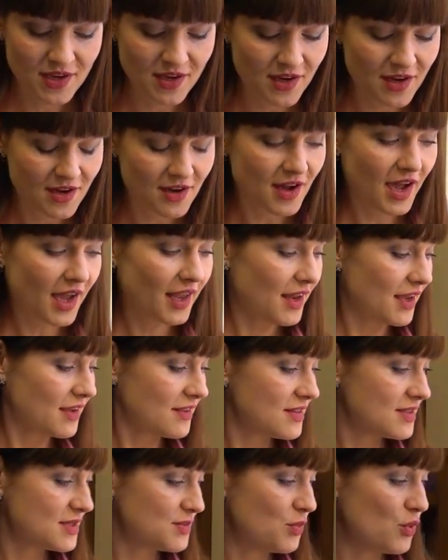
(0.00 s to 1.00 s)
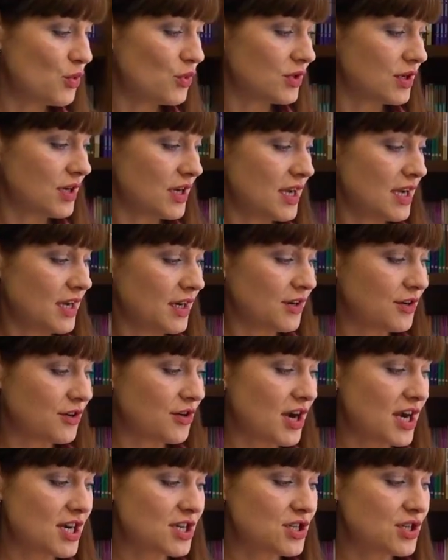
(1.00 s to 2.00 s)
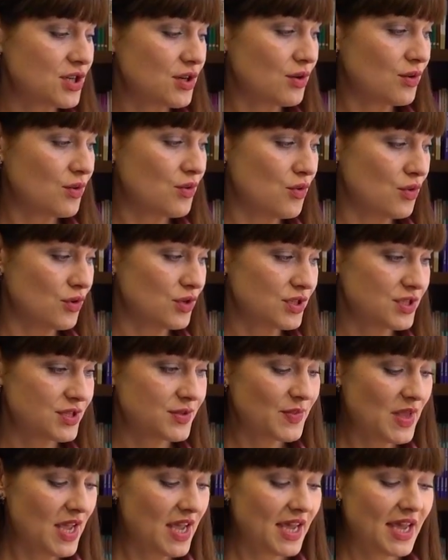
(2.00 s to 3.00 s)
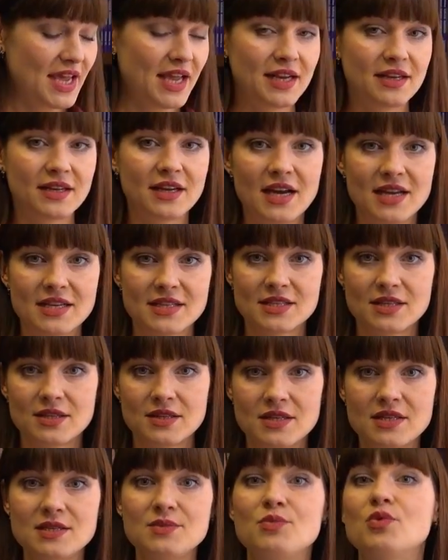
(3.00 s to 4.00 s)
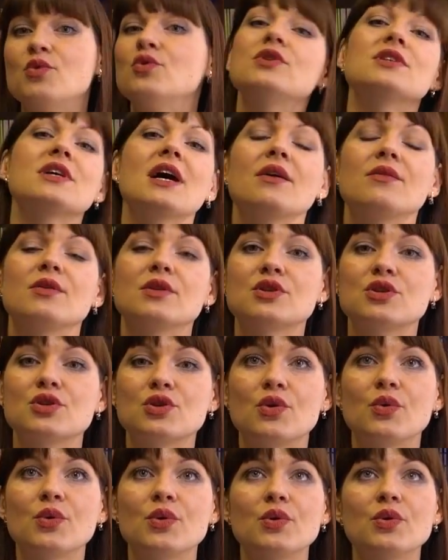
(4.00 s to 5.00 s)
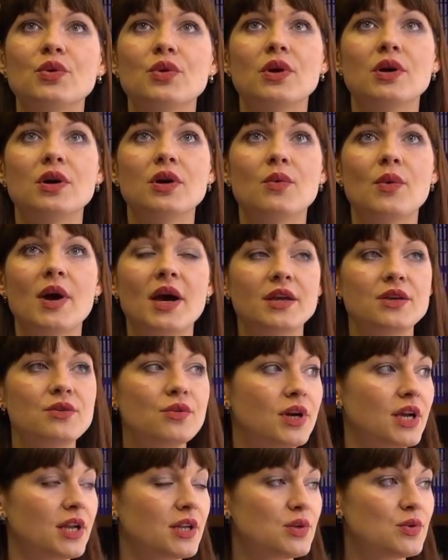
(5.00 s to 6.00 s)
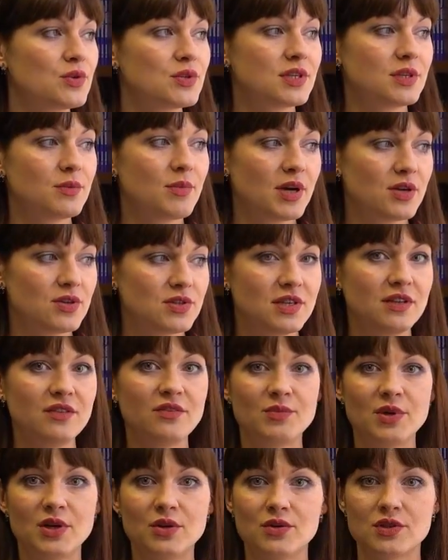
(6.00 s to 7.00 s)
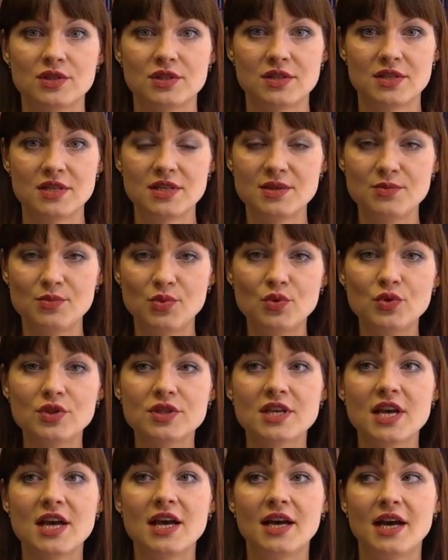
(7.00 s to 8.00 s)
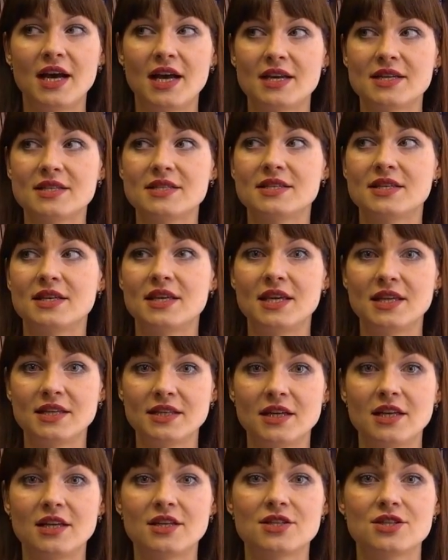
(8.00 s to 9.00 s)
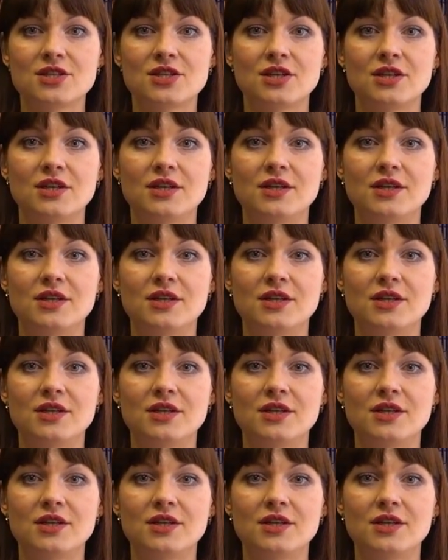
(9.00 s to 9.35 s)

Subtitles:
I like this book, Crash Course. And guys, these books I will show you why you can use it by yourself, because these books has English